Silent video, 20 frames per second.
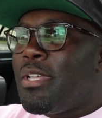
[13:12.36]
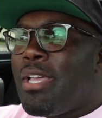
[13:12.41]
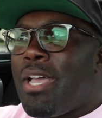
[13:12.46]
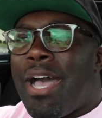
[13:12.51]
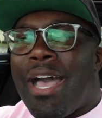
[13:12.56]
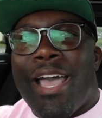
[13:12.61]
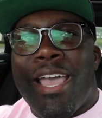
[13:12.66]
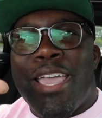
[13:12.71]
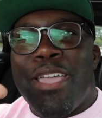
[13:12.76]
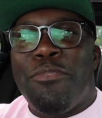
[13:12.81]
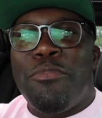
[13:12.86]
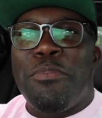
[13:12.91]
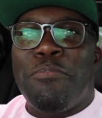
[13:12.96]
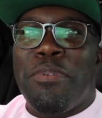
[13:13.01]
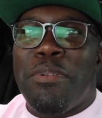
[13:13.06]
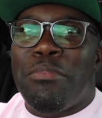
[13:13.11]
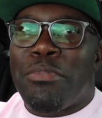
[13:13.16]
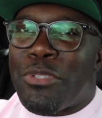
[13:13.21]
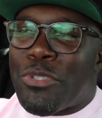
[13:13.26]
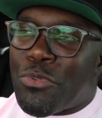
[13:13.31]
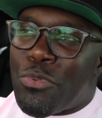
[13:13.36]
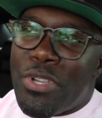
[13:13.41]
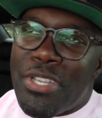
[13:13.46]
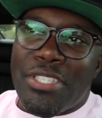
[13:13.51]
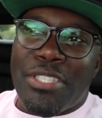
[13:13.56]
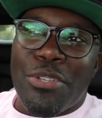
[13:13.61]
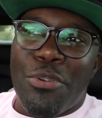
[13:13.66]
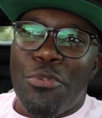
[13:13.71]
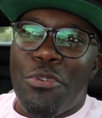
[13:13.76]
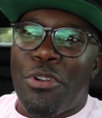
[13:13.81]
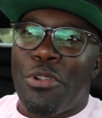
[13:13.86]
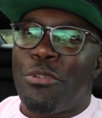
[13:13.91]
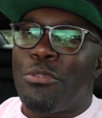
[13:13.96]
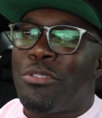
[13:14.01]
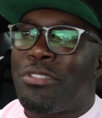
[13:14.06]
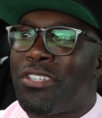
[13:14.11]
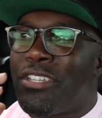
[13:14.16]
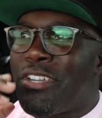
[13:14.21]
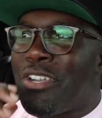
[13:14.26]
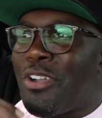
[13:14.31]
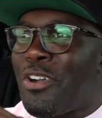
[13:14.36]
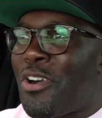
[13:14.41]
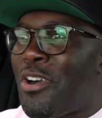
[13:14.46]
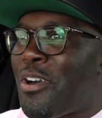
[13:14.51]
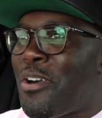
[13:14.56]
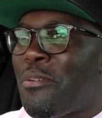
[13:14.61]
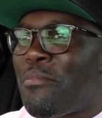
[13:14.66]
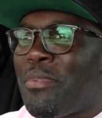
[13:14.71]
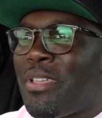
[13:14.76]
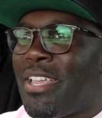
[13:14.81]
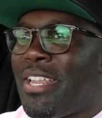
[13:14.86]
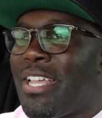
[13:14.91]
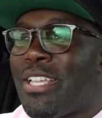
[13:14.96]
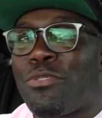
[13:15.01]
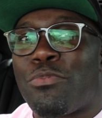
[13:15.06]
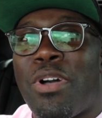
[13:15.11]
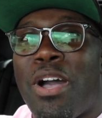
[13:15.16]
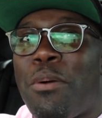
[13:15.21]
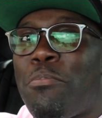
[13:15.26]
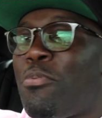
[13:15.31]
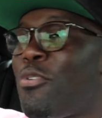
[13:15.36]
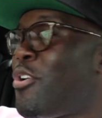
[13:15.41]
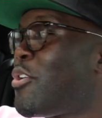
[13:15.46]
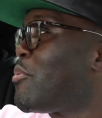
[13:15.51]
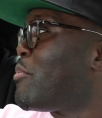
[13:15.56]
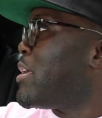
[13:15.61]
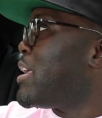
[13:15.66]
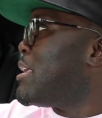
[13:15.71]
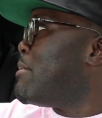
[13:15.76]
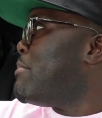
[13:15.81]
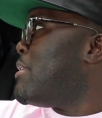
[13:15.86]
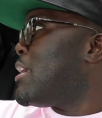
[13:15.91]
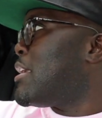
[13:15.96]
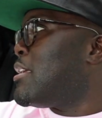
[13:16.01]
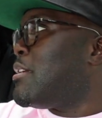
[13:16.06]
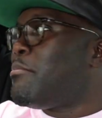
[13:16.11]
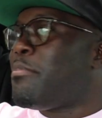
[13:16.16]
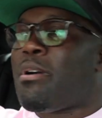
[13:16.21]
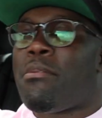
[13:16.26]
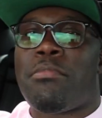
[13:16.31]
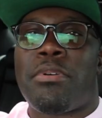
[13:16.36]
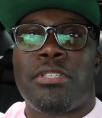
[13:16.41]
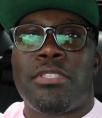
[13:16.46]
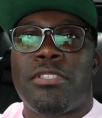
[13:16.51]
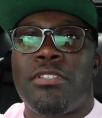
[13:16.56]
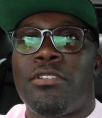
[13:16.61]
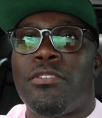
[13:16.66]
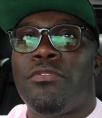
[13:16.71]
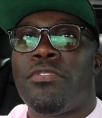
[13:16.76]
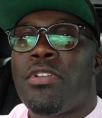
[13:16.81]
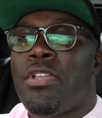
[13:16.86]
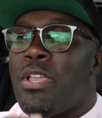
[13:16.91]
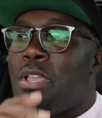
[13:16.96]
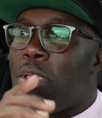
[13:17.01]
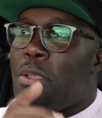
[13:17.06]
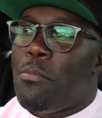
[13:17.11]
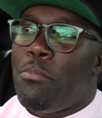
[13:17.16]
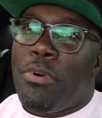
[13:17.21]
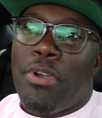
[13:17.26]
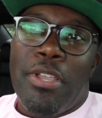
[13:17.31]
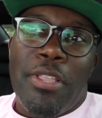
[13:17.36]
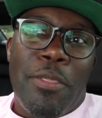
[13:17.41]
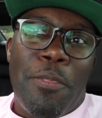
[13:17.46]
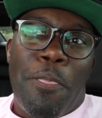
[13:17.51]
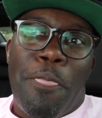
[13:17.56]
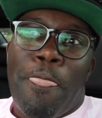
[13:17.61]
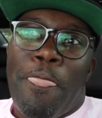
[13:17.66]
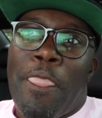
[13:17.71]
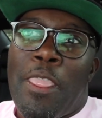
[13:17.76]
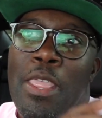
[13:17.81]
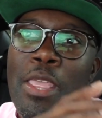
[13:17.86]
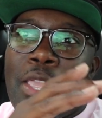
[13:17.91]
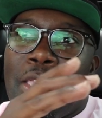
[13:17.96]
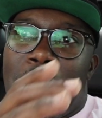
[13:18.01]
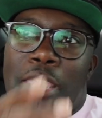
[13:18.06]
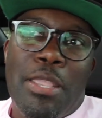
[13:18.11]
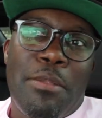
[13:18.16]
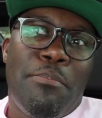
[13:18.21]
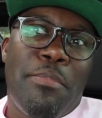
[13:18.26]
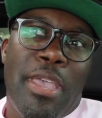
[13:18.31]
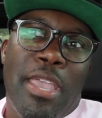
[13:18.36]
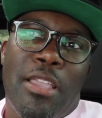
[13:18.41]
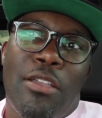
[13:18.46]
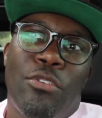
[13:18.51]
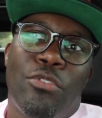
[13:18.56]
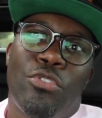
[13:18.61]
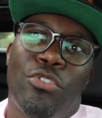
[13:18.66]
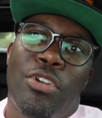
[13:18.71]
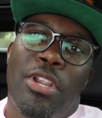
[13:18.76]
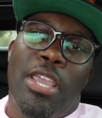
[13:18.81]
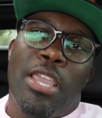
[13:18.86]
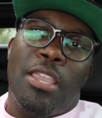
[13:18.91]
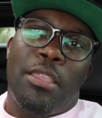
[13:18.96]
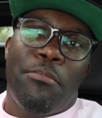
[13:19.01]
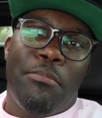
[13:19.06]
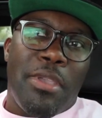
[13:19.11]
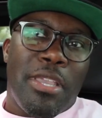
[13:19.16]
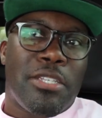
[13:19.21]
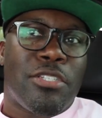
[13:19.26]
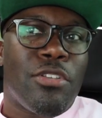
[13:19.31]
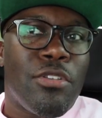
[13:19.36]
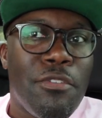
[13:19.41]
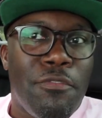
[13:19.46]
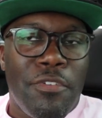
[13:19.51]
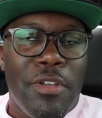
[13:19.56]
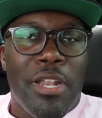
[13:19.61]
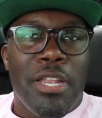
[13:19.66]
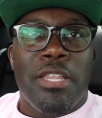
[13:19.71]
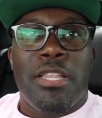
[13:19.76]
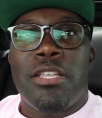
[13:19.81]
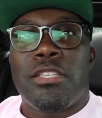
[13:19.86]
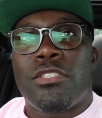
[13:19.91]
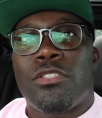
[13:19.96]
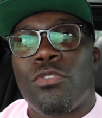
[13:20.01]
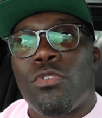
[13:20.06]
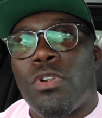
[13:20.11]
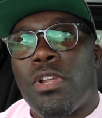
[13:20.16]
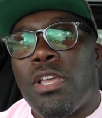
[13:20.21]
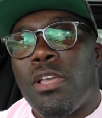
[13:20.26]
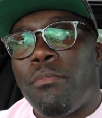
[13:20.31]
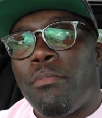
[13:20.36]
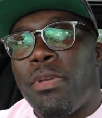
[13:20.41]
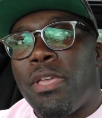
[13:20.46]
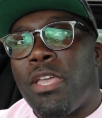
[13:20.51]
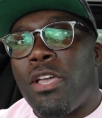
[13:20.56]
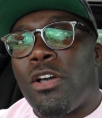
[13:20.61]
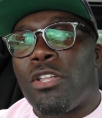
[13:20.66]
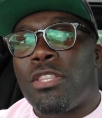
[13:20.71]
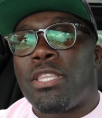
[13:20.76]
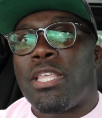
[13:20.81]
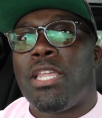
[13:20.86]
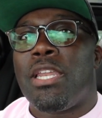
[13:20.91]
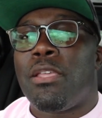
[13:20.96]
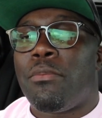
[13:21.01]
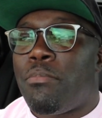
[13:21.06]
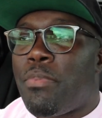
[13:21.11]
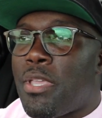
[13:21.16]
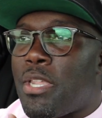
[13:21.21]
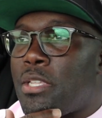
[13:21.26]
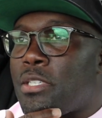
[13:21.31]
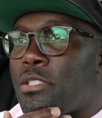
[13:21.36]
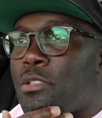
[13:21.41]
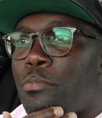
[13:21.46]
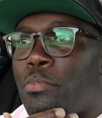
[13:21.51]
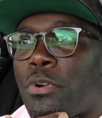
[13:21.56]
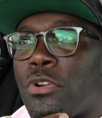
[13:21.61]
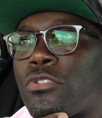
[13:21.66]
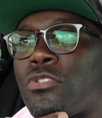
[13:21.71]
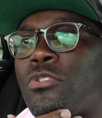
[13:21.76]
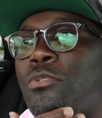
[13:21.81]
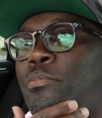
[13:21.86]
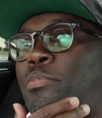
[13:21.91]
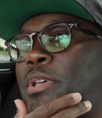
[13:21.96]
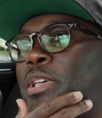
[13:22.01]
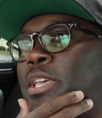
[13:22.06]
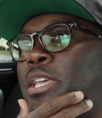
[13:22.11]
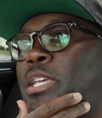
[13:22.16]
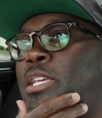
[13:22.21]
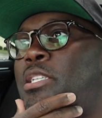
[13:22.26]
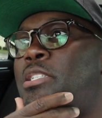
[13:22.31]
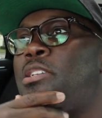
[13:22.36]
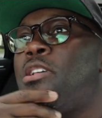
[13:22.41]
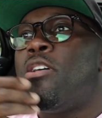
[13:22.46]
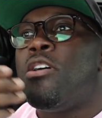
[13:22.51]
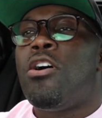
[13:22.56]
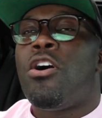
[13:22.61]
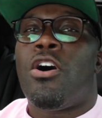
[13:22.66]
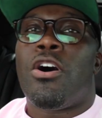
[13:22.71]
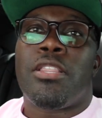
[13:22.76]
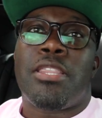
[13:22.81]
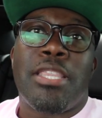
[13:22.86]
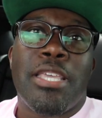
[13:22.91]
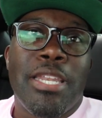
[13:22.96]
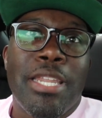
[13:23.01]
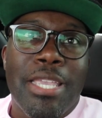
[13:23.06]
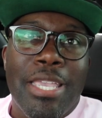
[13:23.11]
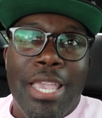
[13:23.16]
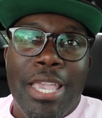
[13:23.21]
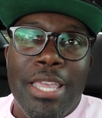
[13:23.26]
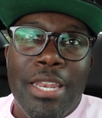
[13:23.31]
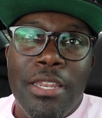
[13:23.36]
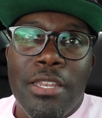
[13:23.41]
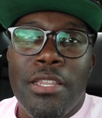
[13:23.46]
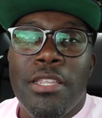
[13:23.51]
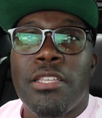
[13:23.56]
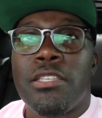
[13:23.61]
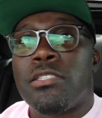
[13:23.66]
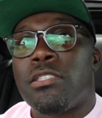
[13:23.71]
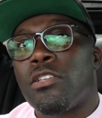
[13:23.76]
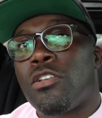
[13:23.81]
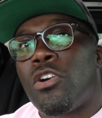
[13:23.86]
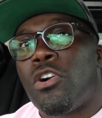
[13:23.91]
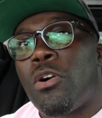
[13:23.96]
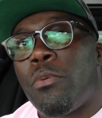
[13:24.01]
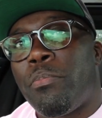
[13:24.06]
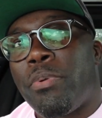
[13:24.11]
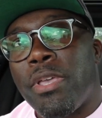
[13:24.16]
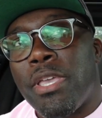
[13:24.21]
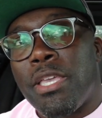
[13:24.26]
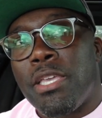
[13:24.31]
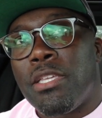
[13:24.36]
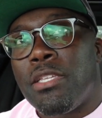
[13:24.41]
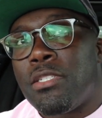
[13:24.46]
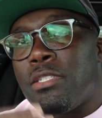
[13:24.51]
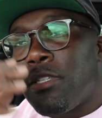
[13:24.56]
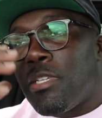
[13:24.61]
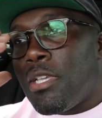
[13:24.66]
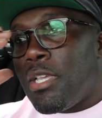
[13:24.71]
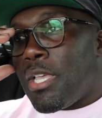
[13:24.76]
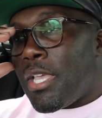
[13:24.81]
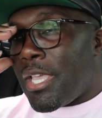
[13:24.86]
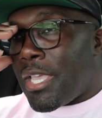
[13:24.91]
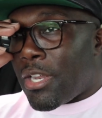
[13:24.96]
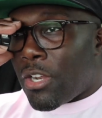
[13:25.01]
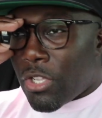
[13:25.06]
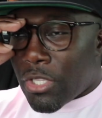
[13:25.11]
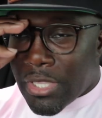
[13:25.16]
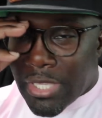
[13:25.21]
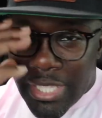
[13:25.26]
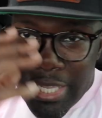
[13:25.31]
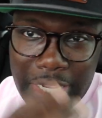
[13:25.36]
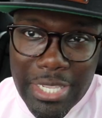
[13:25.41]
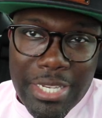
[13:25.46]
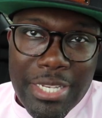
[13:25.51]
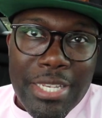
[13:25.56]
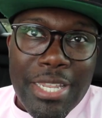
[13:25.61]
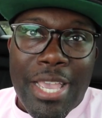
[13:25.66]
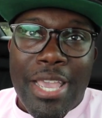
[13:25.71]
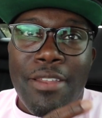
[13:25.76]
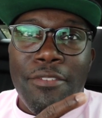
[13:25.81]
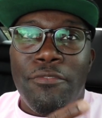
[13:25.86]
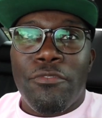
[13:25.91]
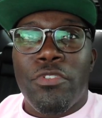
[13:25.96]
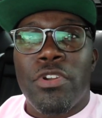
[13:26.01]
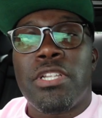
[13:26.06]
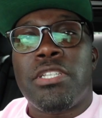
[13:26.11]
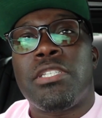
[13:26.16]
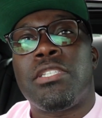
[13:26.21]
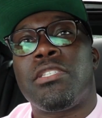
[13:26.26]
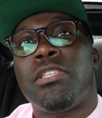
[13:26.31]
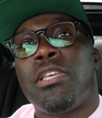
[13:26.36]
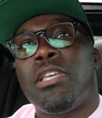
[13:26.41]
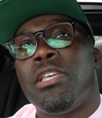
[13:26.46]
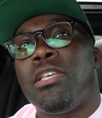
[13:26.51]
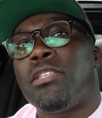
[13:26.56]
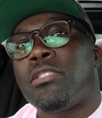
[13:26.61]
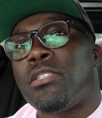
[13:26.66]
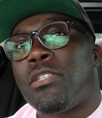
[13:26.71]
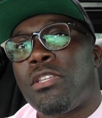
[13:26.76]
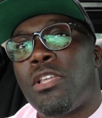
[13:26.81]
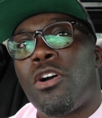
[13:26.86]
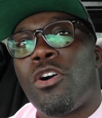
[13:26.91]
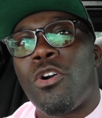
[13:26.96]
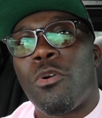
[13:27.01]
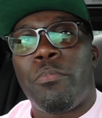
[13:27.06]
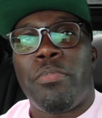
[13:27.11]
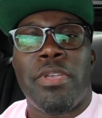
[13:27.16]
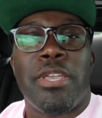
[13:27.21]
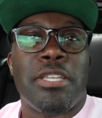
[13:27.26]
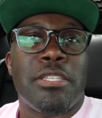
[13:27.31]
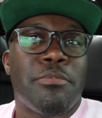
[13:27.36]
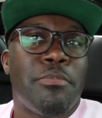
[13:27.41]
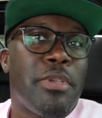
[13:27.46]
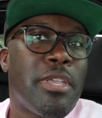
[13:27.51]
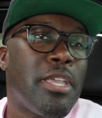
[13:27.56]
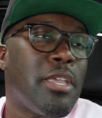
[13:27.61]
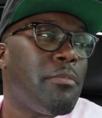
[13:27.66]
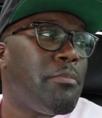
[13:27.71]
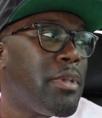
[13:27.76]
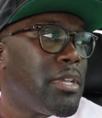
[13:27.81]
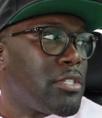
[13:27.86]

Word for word: I hate when people swing so close to a car, man. That's why I park way back here by myself. But getting back on track, make sure you follow the Instagram, man. Authentic Ben is the personal page. Authenticated is the car page. And authentic that Frenchies is the dog page, man.